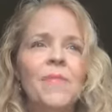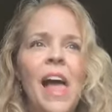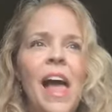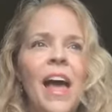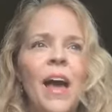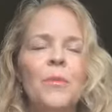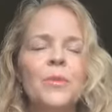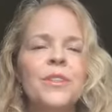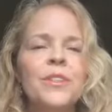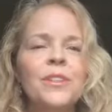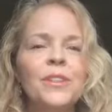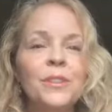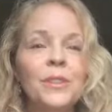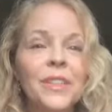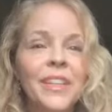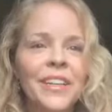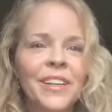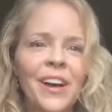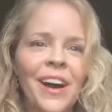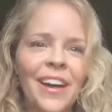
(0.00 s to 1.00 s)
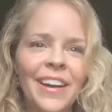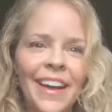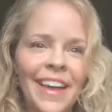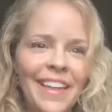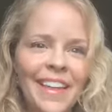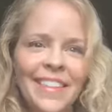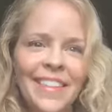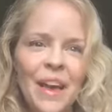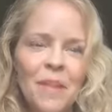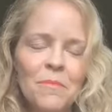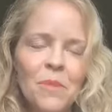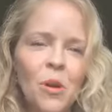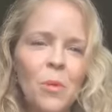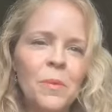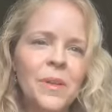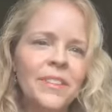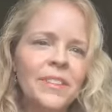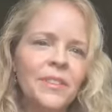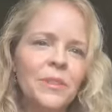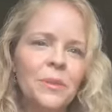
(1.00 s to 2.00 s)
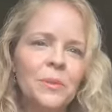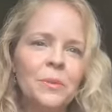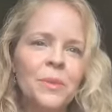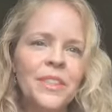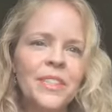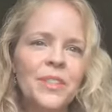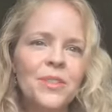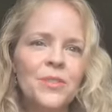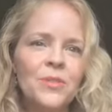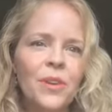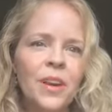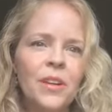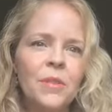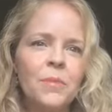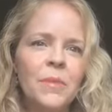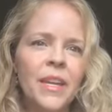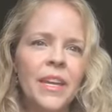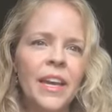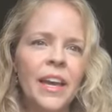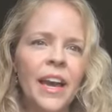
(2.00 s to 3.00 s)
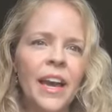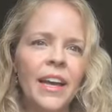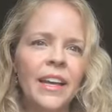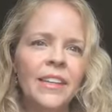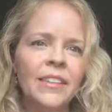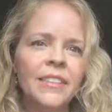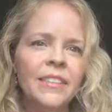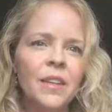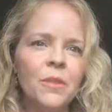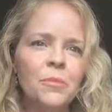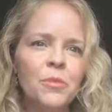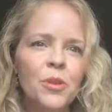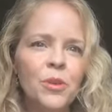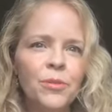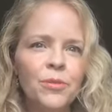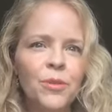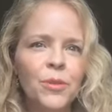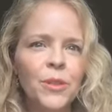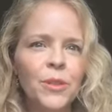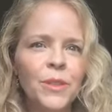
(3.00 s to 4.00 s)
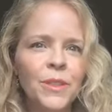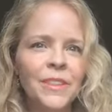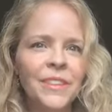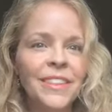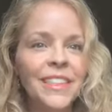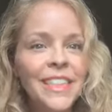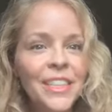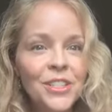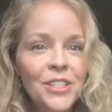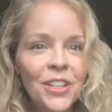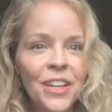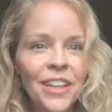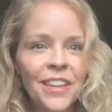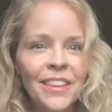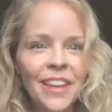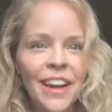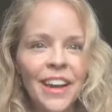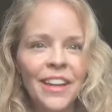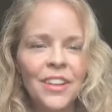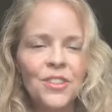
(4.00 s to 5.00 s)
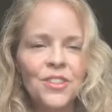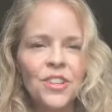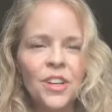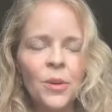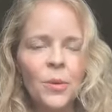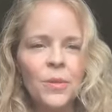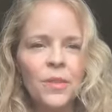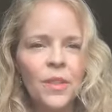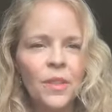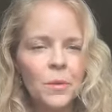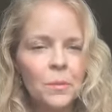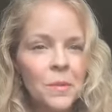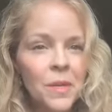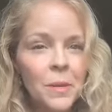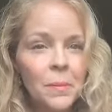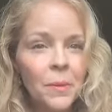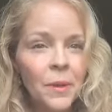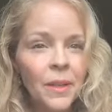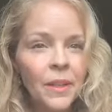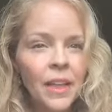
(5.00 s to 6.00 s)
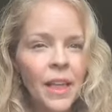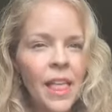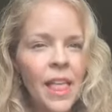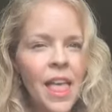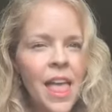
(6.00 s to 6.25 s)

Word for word: I was clearly in awe in that moment, so it really struck me as a beautiful teaching that I could share with other people.